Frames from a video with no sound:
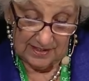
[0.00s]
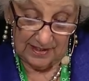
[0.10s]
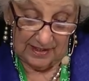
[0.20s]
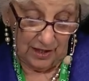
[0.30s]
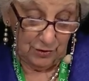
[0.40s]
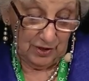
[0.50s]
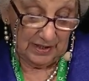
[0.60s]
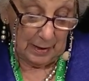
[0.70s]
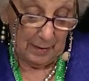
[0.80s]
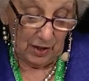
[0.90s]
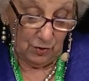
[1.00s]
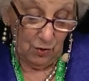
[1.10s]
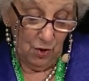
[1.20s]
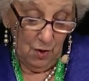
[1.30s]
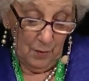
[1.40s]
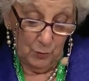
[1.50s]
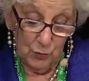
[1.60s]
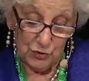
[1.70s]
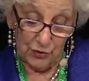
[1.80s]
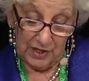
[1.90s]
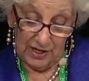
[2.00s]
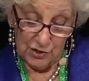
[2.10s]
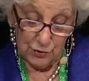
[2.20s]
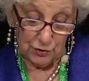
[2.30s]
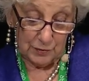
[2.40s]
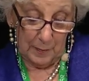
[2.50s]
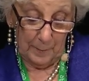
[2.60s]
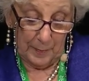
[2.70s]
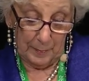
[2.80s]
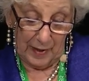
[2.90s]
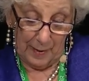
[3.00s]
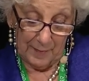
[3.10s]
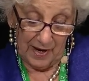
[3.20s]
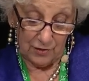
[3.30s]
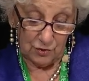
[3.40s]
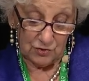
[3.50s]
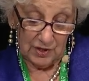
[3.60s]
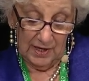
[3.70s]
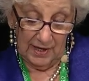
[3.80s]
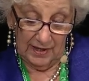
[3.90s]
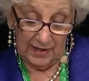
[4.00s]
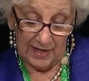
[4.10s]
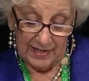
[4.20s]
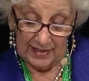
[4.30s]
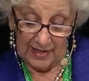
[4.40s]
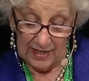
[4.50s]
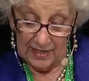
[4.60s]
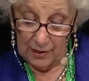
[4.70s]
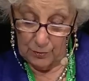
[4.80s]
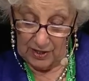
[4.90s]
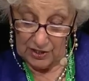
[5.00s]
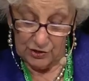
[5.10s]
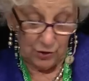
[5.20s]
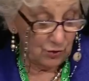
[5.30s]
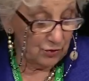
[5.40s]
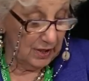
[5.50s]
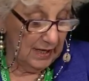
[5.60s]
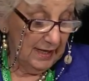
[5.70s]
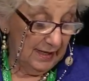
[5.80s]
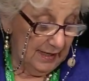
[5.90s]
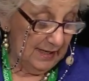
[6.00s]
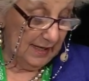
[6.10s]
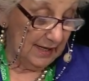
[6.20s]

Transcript: we have the satisfaction of all the achievements in these 37 years of hard work. Many of these